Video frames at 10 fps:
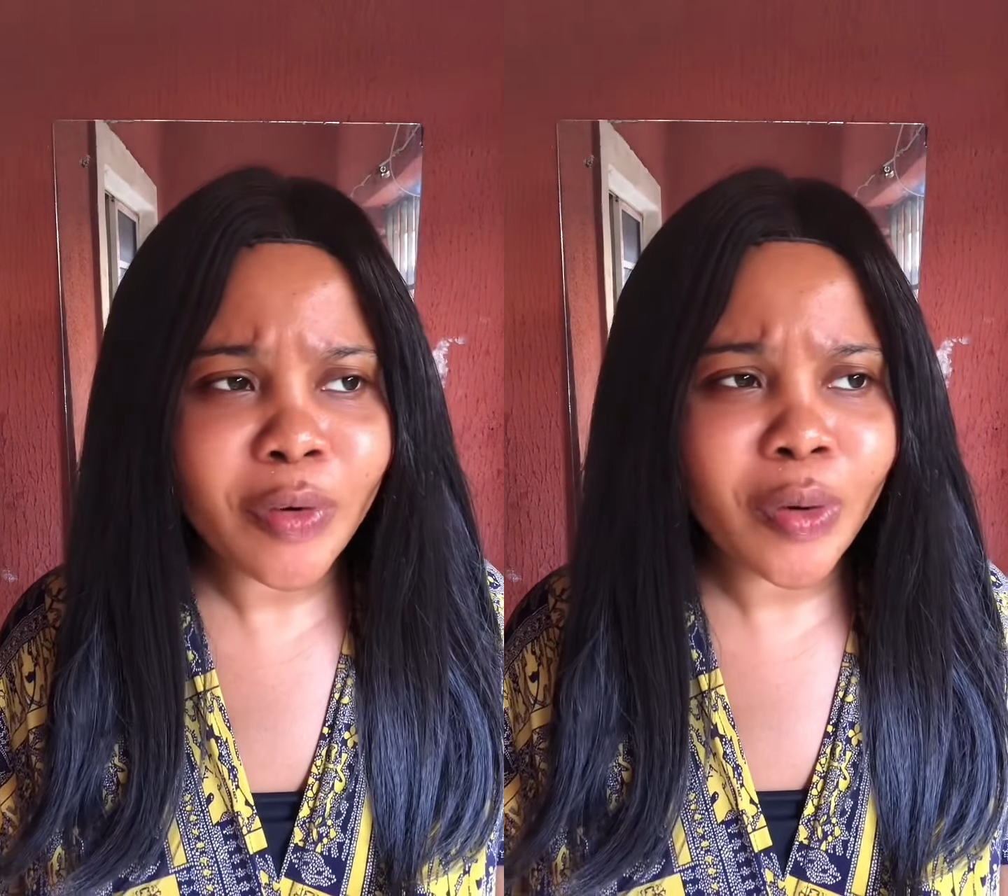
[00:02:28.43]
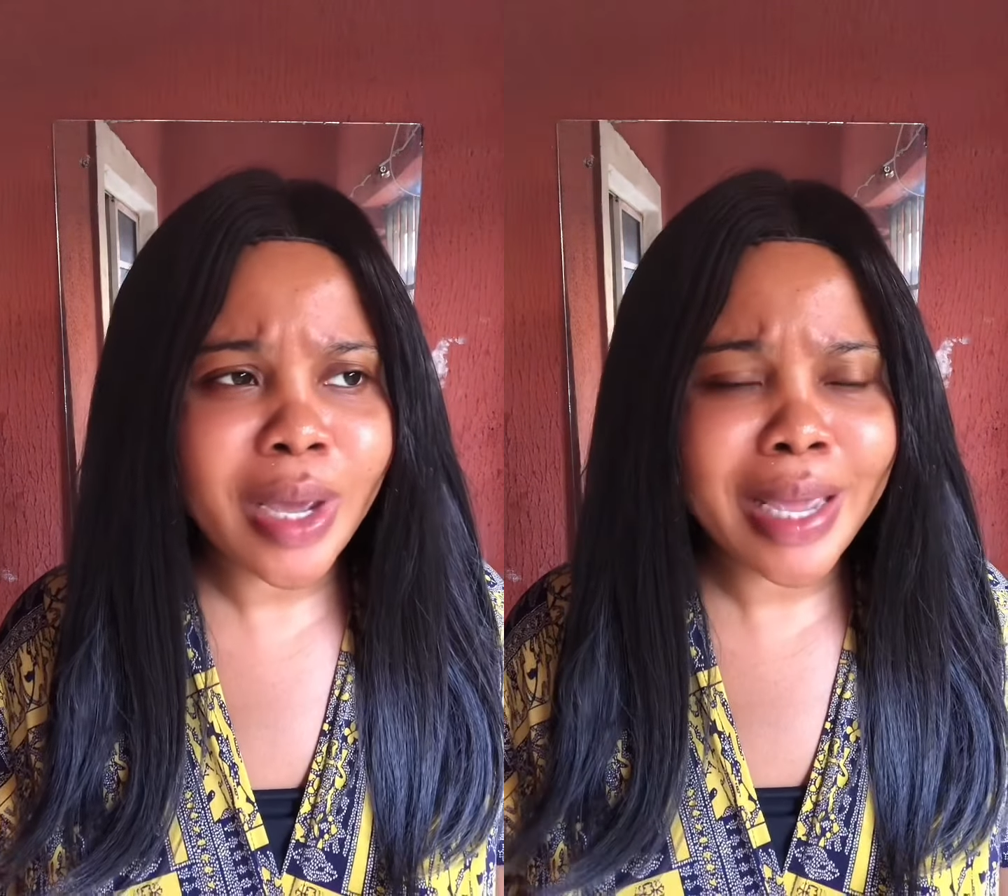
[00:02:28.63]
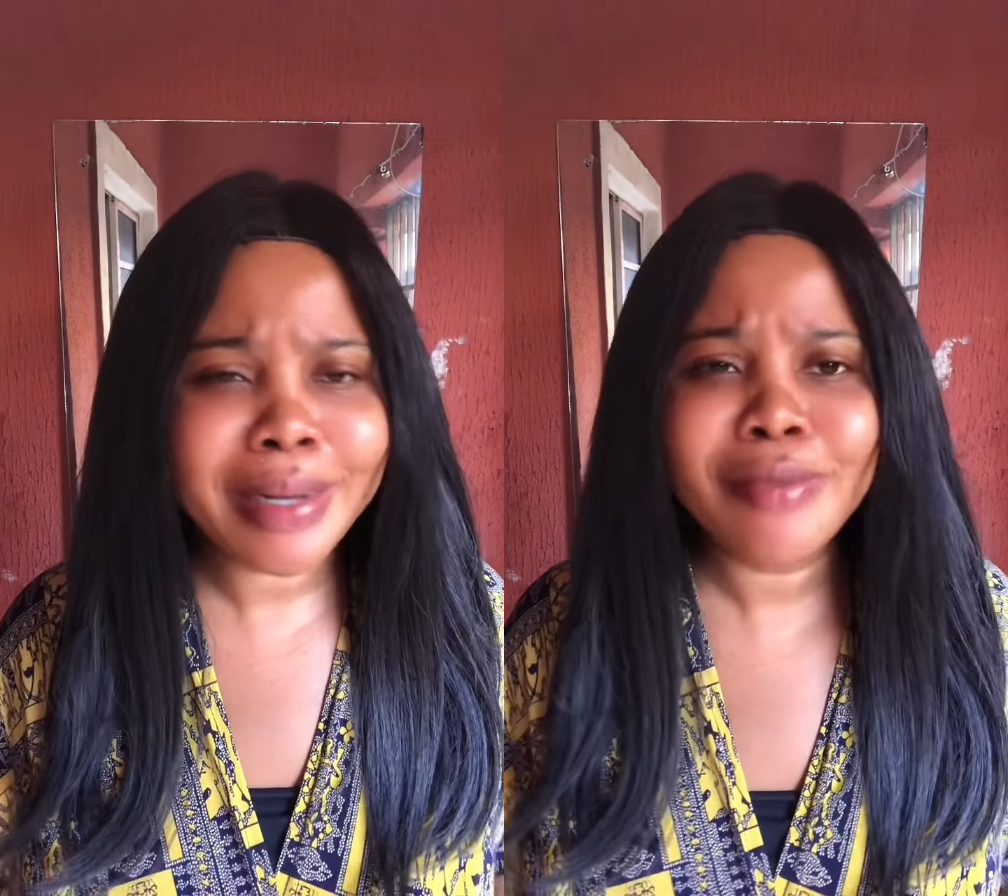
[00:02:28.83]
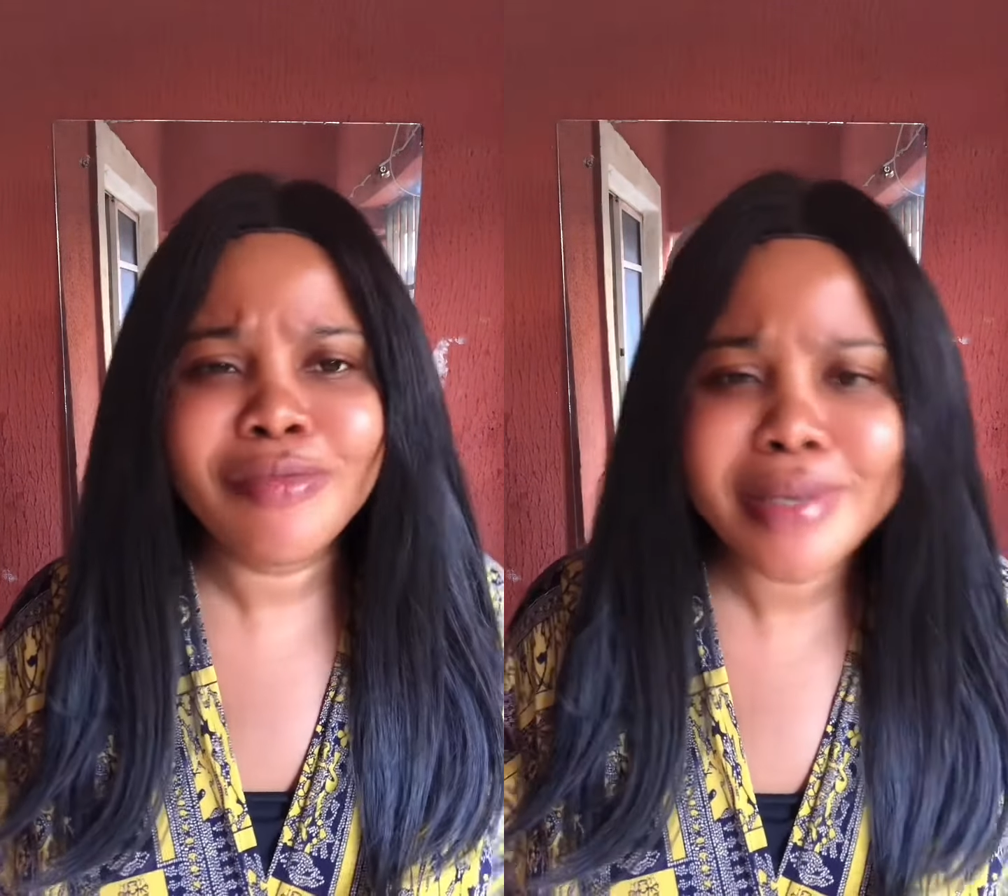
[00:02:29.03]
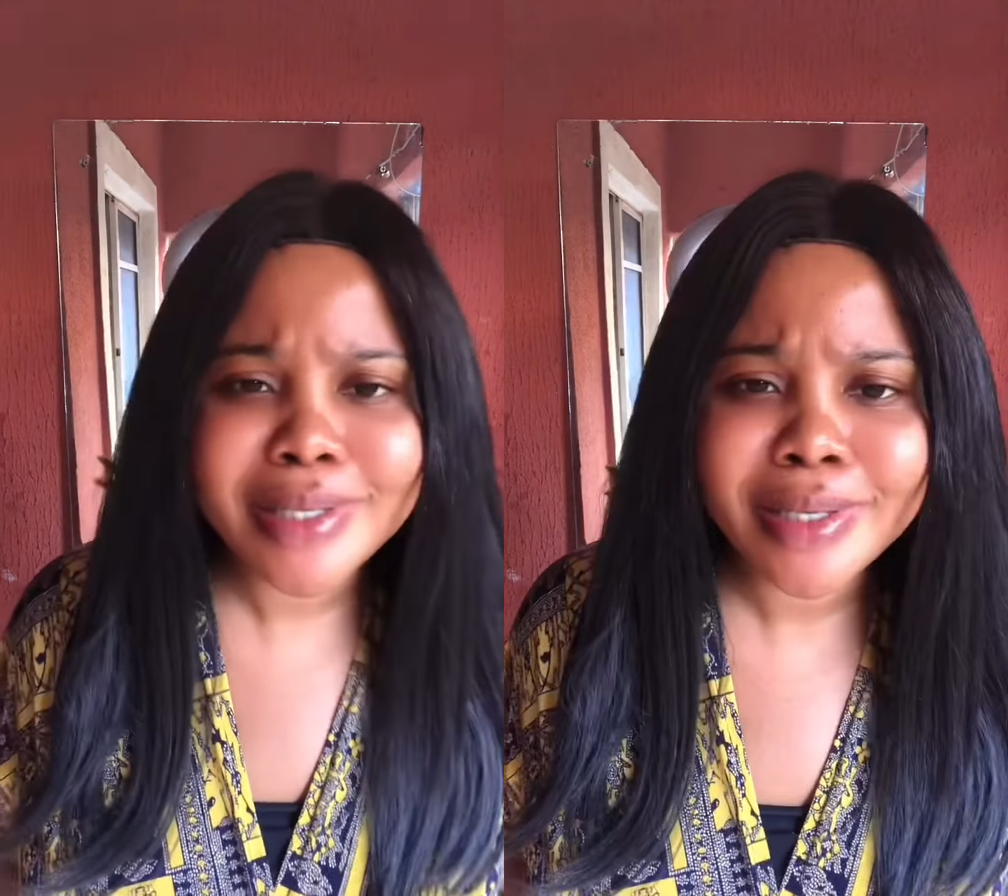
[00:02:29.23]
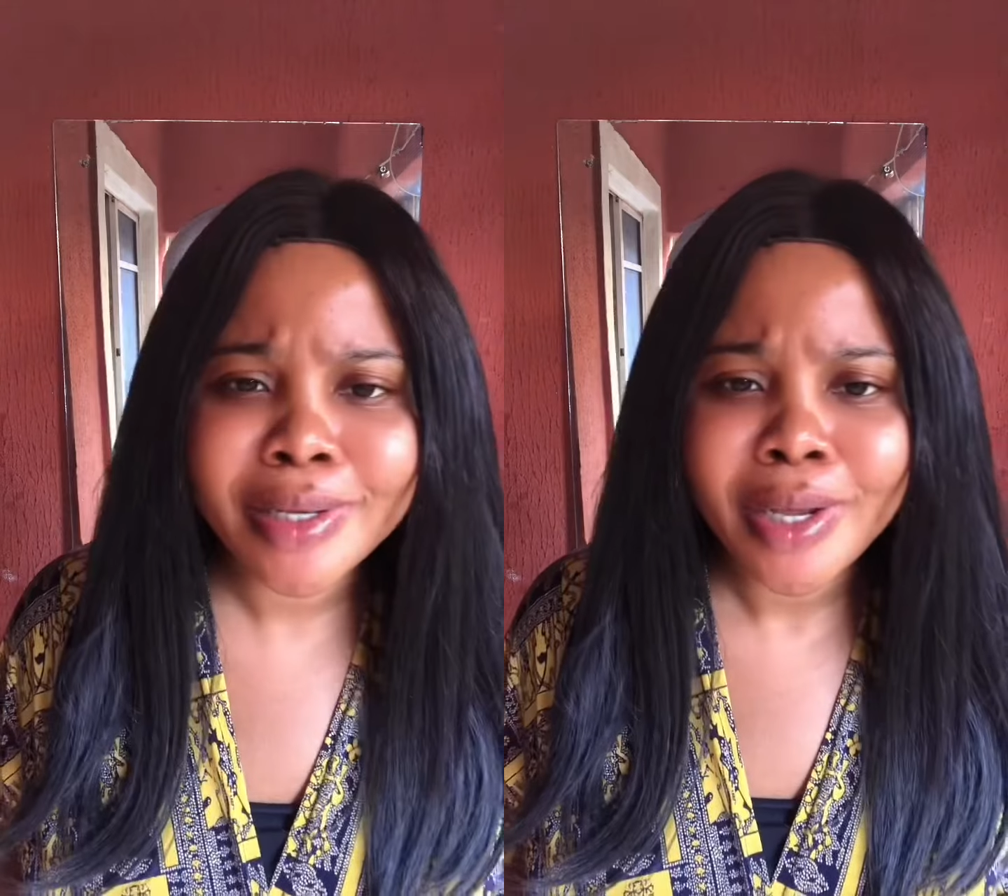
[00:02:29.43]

any reason